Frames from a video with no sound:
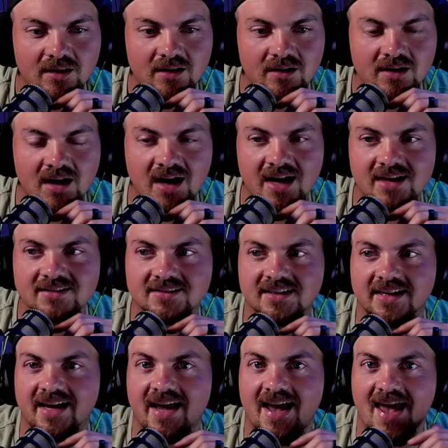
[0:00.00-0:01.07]
Not as
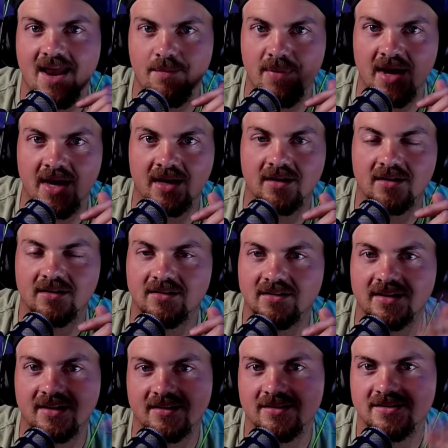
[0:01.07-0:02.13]
like a headbanger.
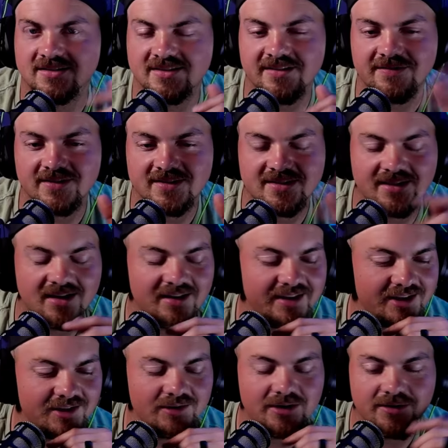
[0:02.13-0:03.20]
Like, there's difference in that.
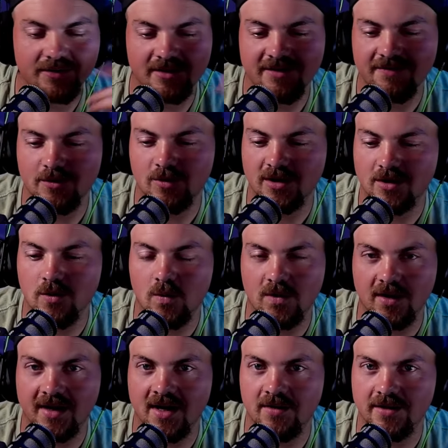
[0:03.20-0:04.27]
Like, you know, if you want to go
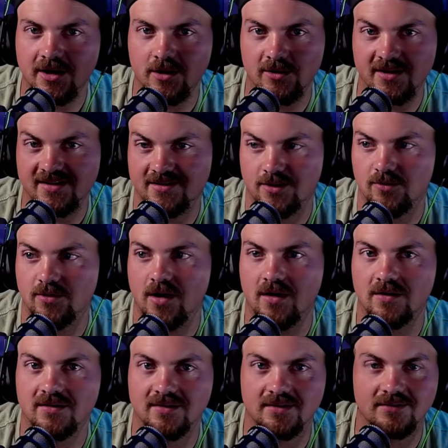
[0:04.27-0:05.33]
work out, you're going to listen to
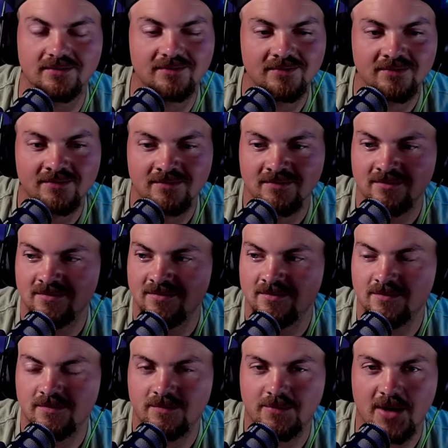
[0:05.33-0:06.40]
Ronald and
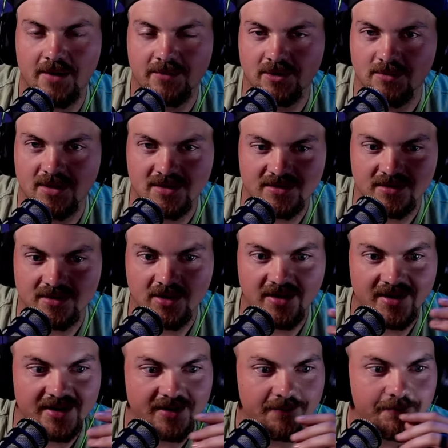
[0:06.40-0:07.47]
Popular Monster and all that.